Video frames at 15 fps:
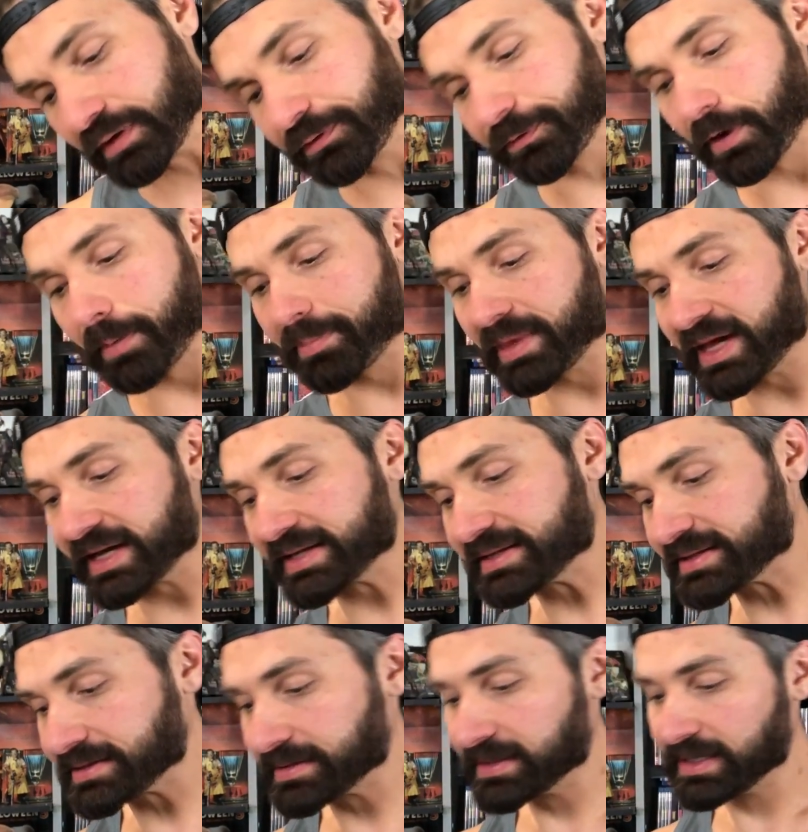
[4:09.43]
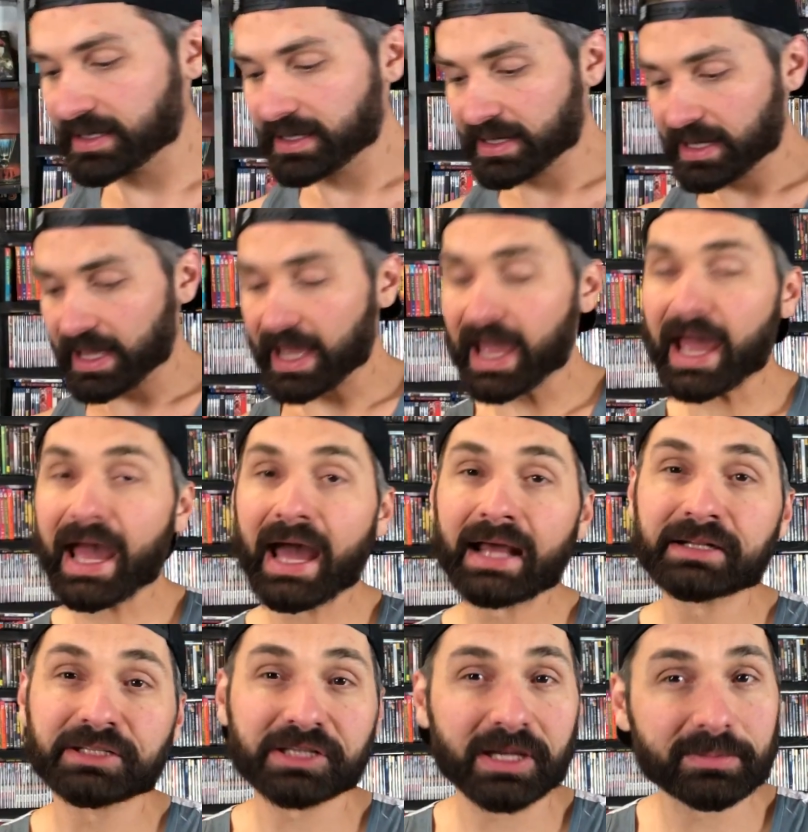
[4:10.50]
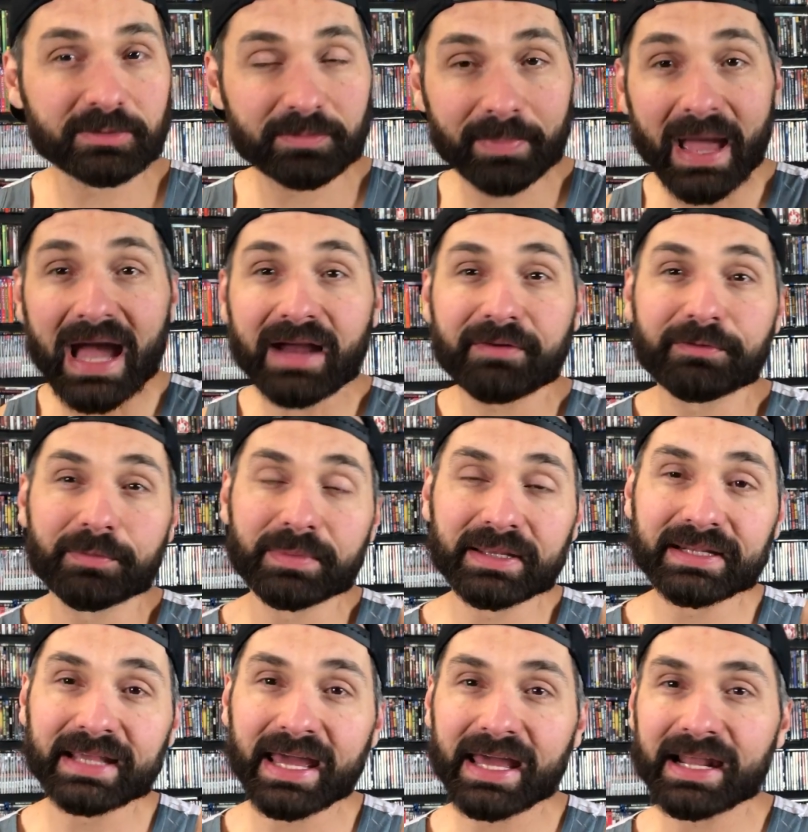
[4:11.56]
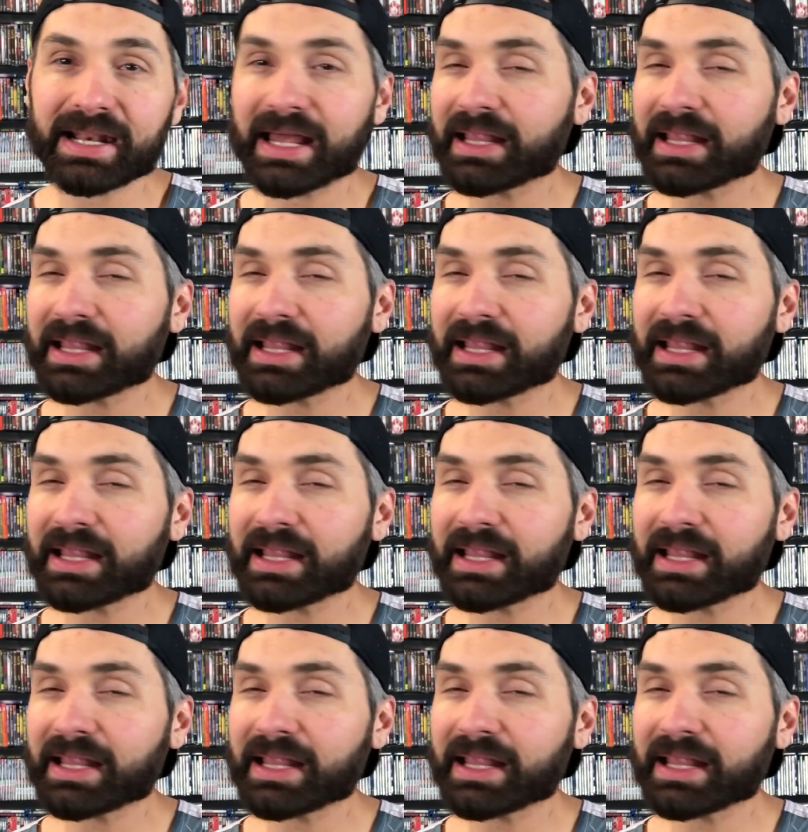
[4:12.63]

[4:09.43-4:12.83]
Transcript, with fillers: from this and she comes back from the dead.